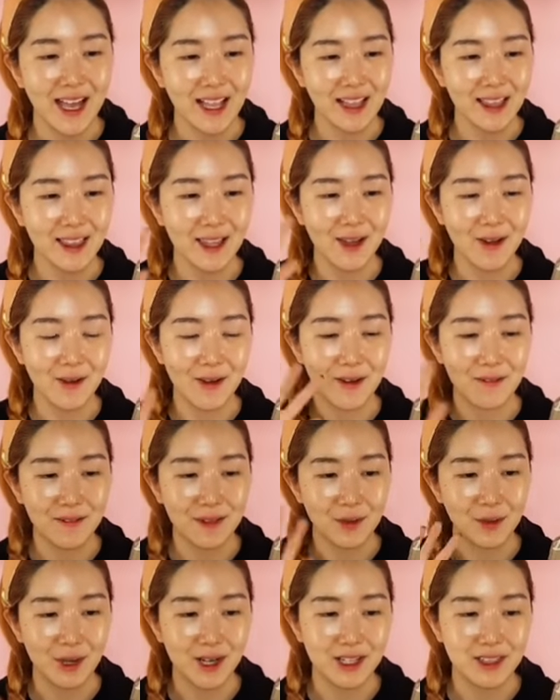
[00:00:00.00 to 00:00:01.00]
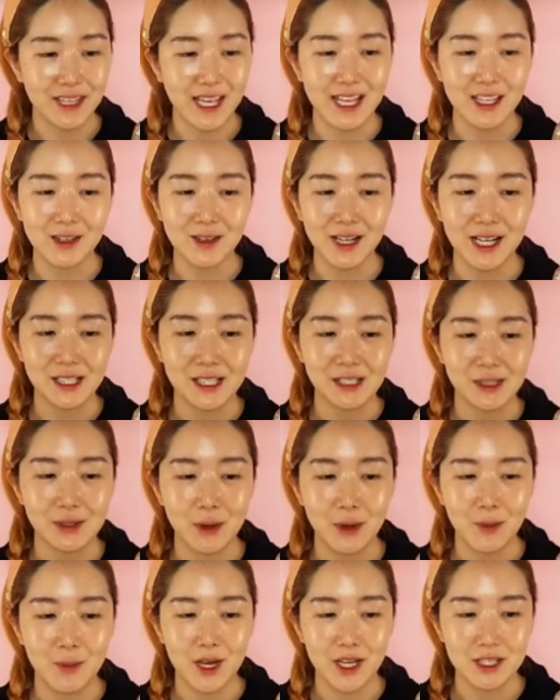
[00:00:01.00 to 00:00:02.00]
Hello, everyone. Thank you guys
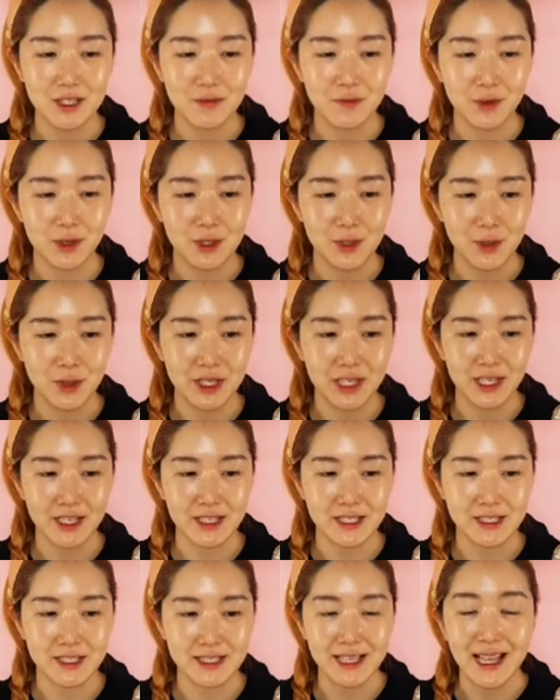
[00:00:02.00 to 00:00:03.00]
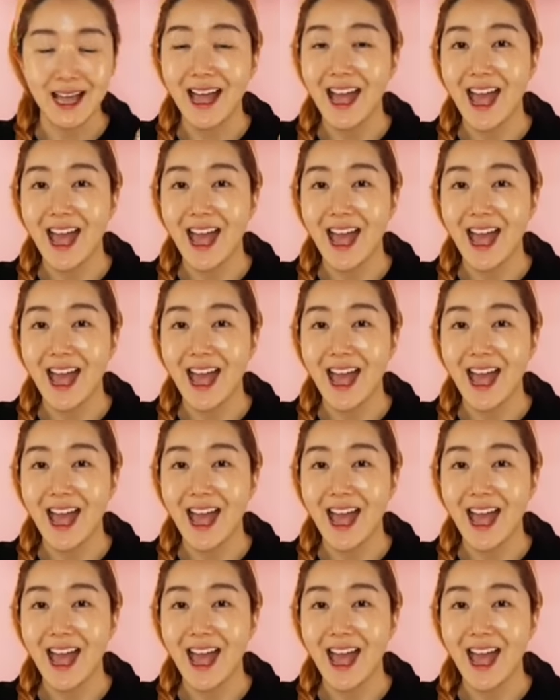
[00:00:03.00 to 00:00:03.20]
so much for joining us.